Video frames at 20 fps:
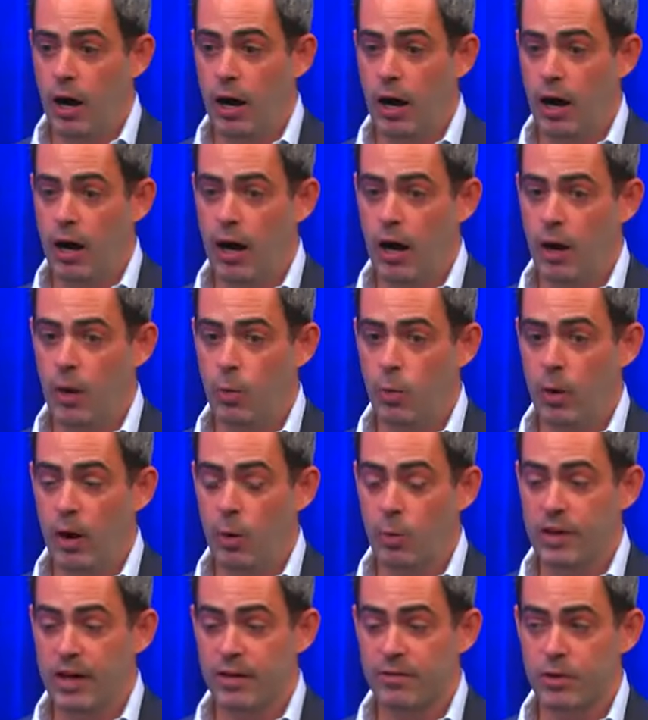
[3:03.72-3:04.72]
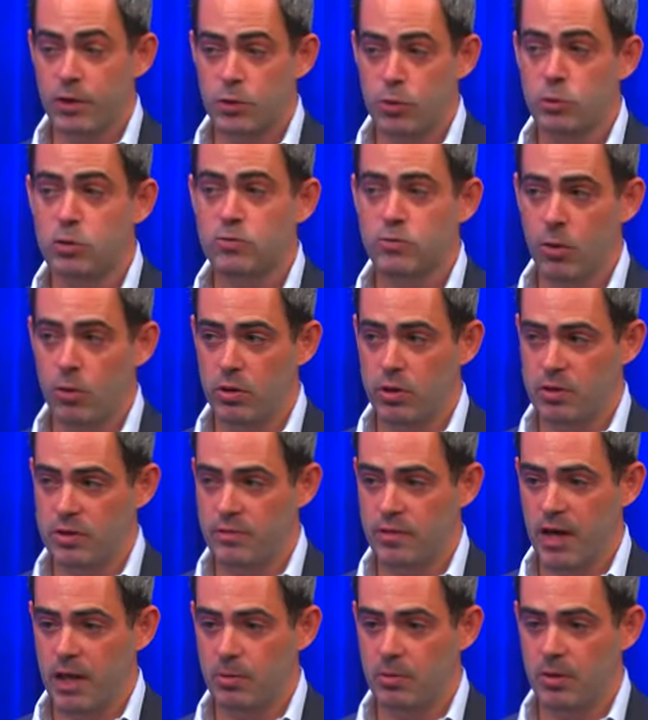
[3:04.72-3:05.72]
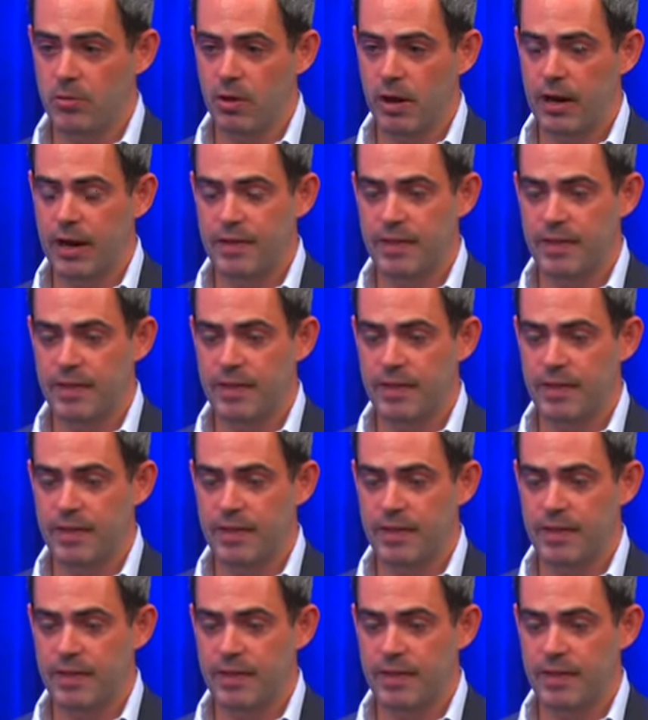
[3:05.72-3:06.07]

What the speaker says: Well, we have a huge role in development, right?